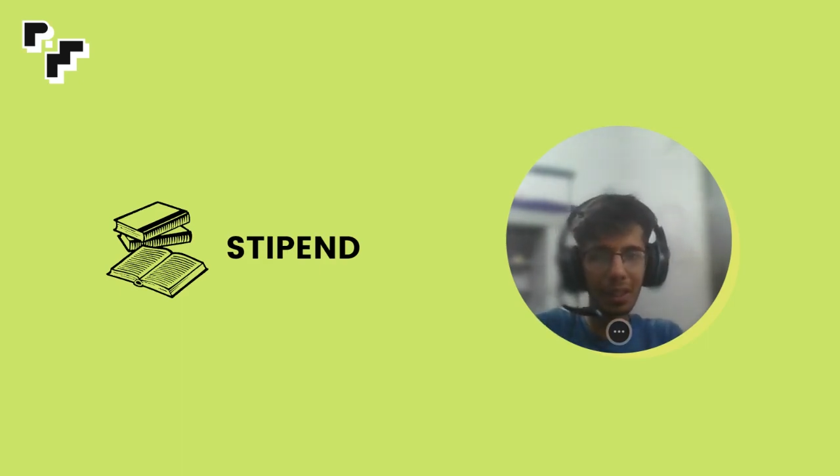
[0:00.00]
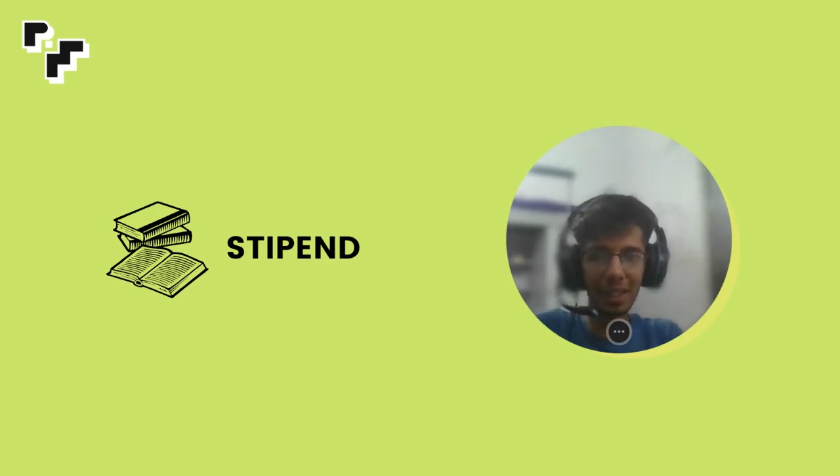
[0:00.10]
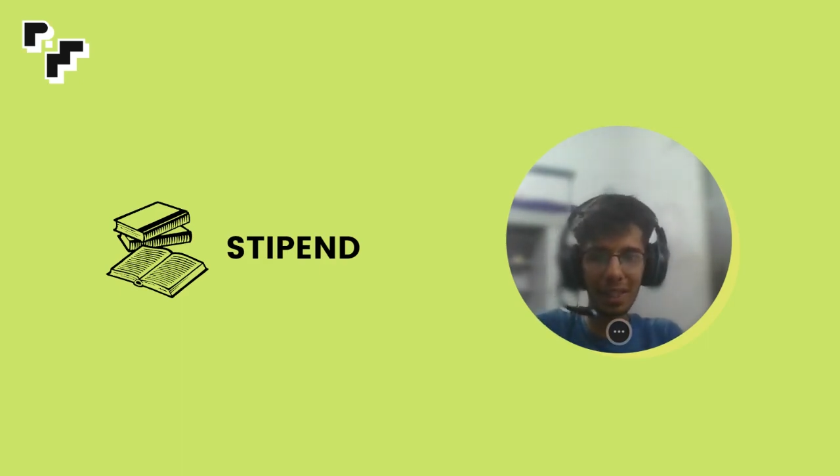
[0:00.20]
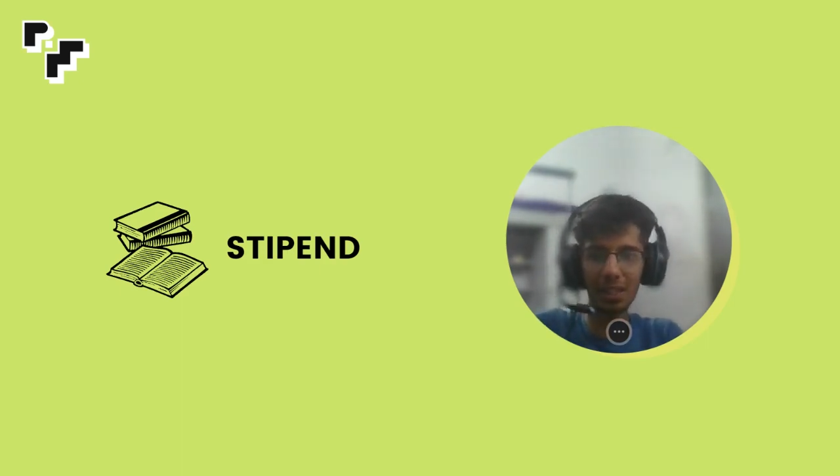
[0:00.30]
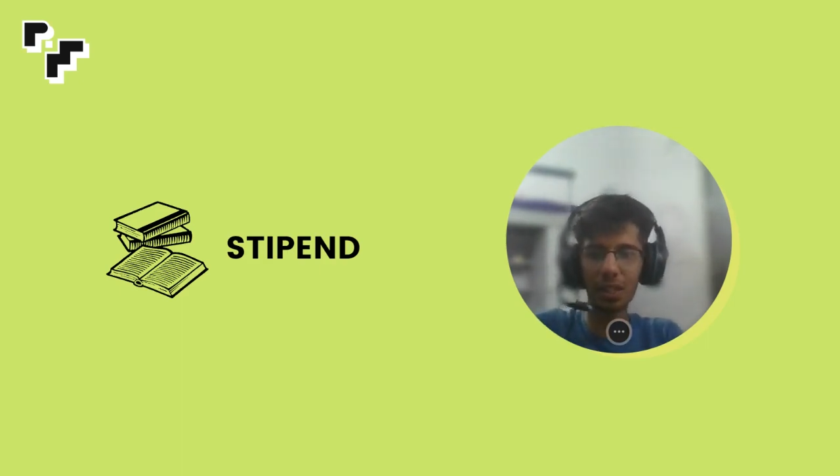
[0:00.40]

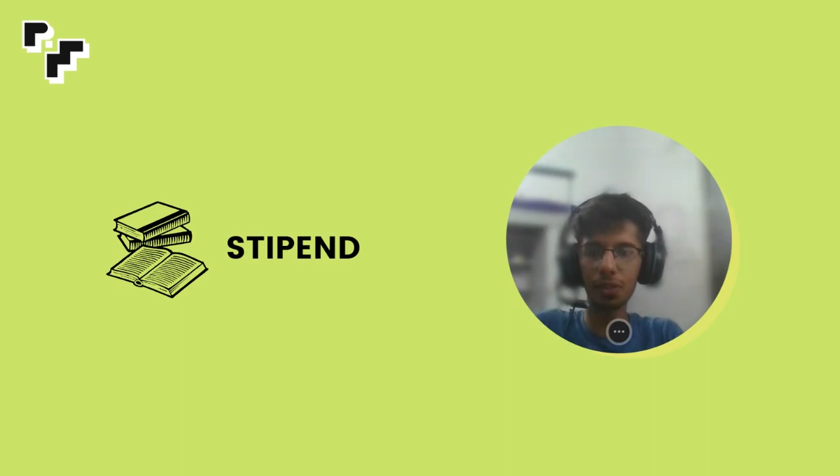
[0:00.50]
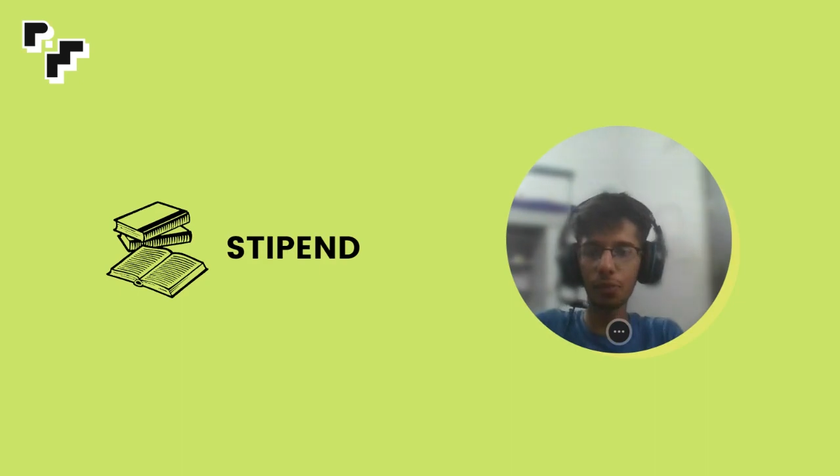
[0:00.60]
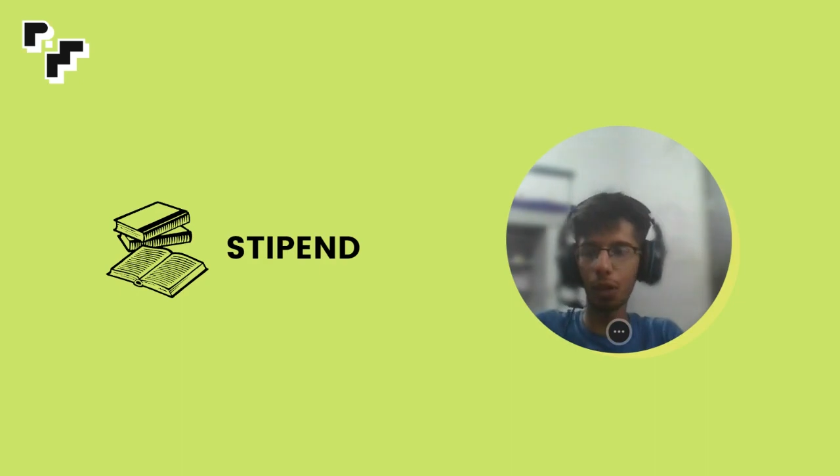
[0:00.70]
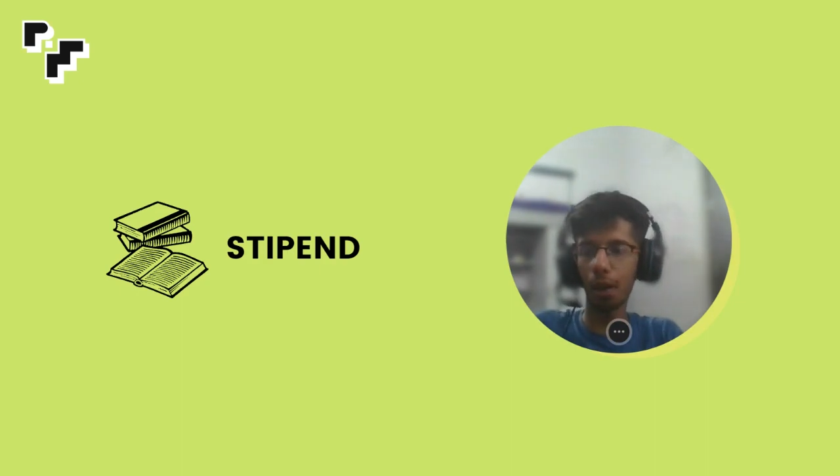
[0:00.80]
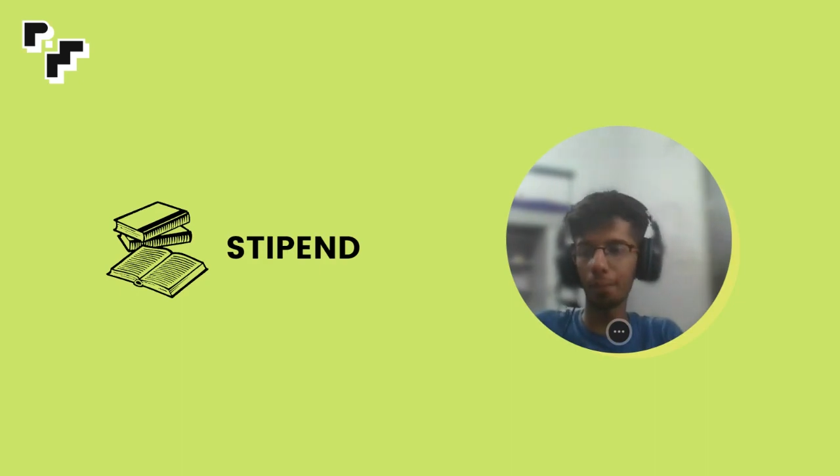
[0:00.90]
ranges
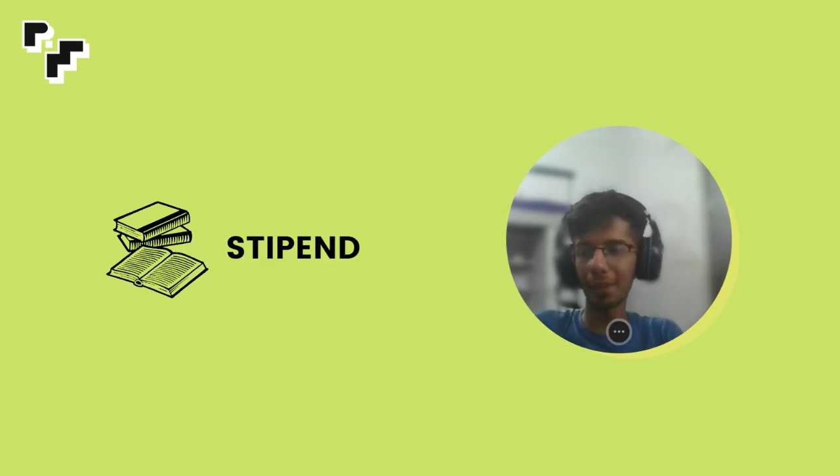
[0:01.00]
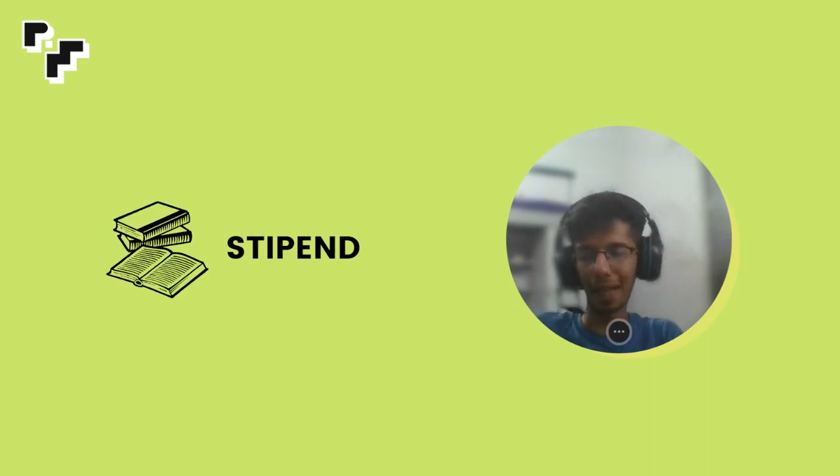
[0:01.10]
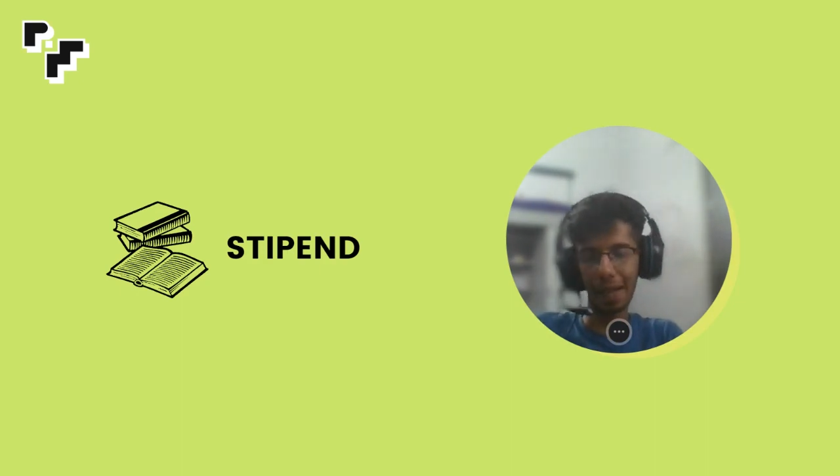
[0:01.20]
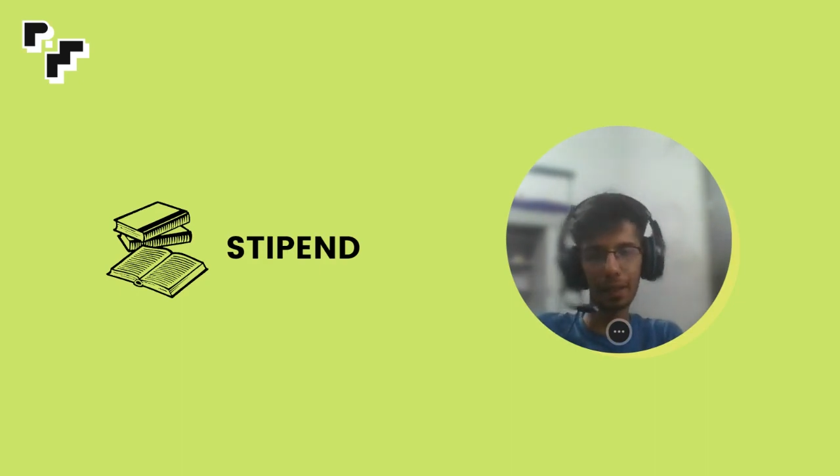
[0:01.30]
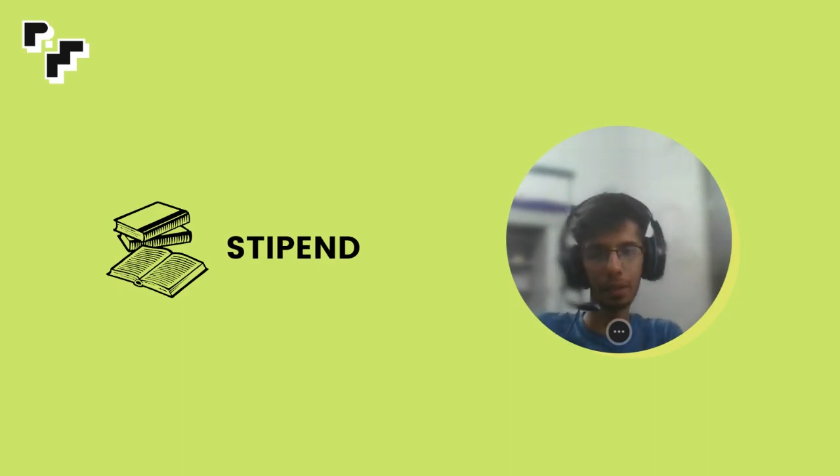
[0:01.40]
from
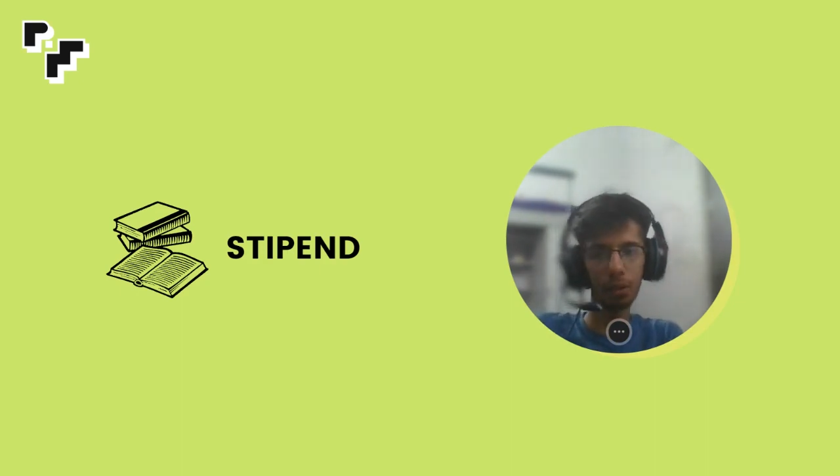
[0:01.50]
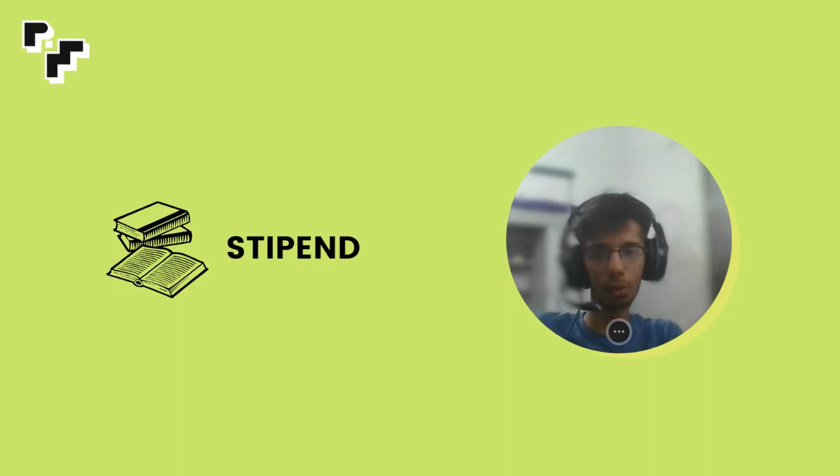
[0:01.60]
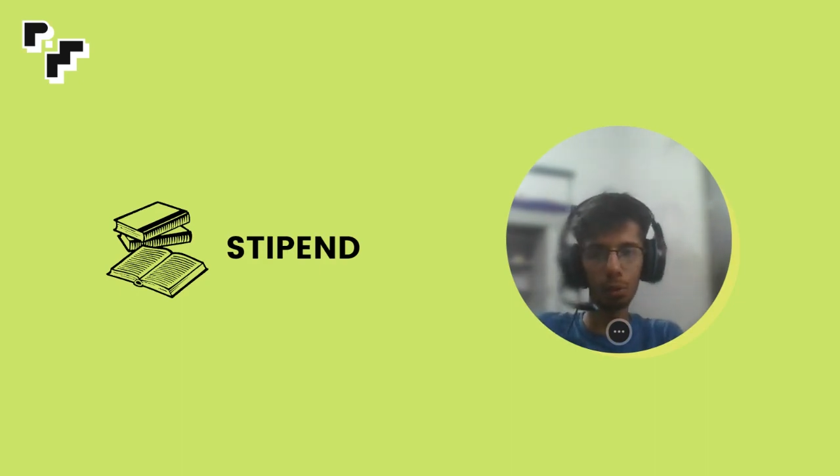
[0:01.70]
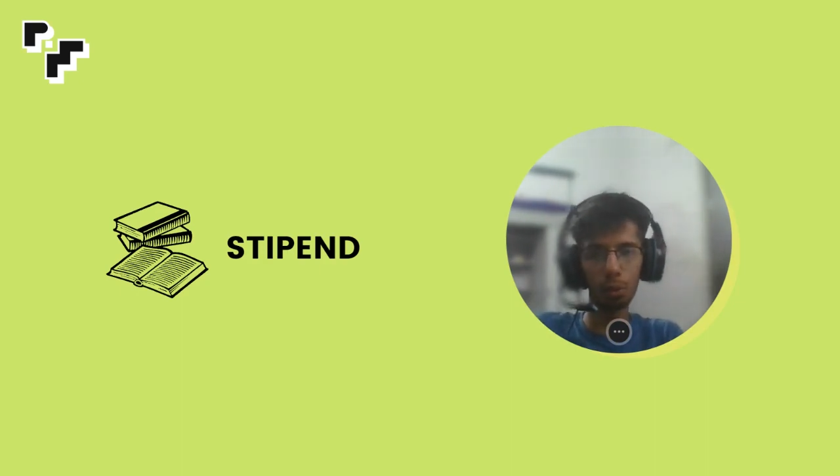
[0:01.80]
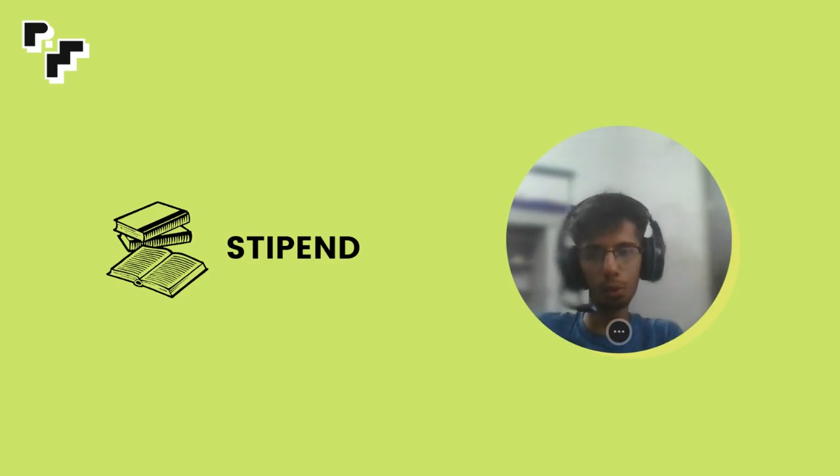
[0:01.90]
ten
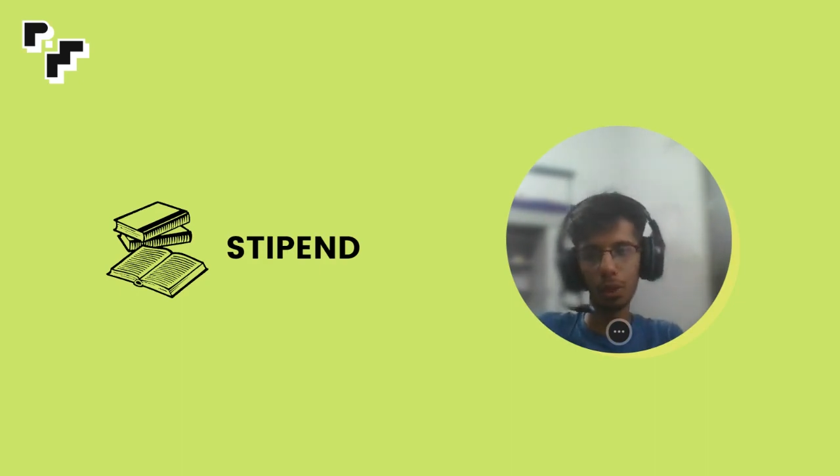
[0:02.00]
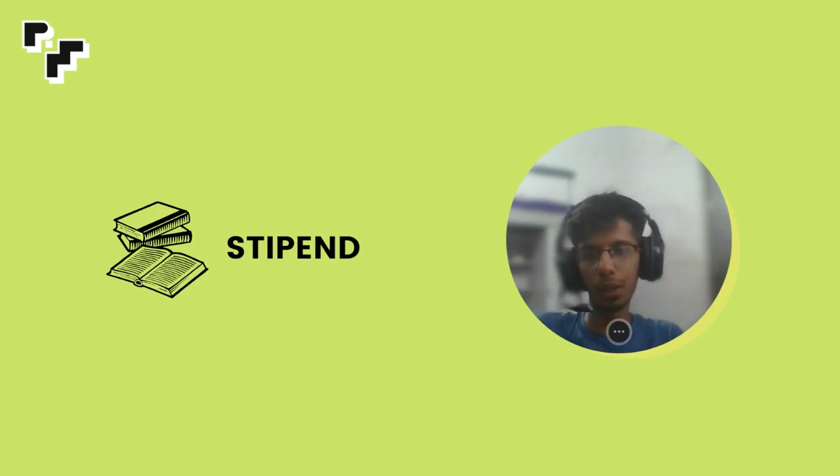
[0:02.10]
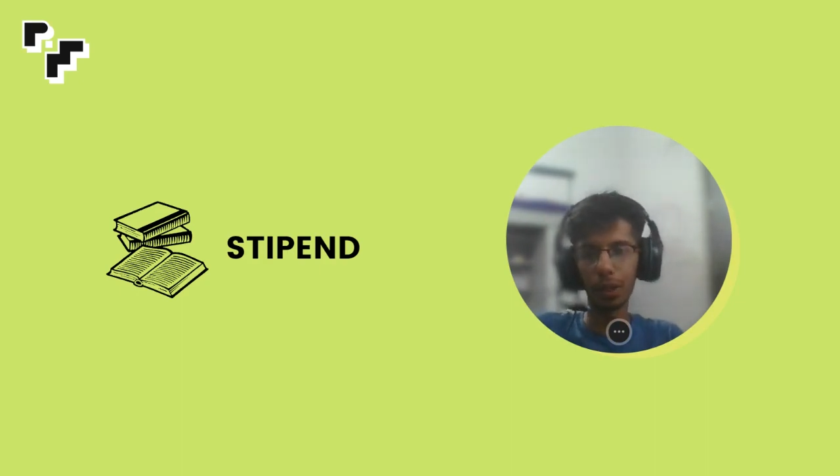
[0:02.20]
to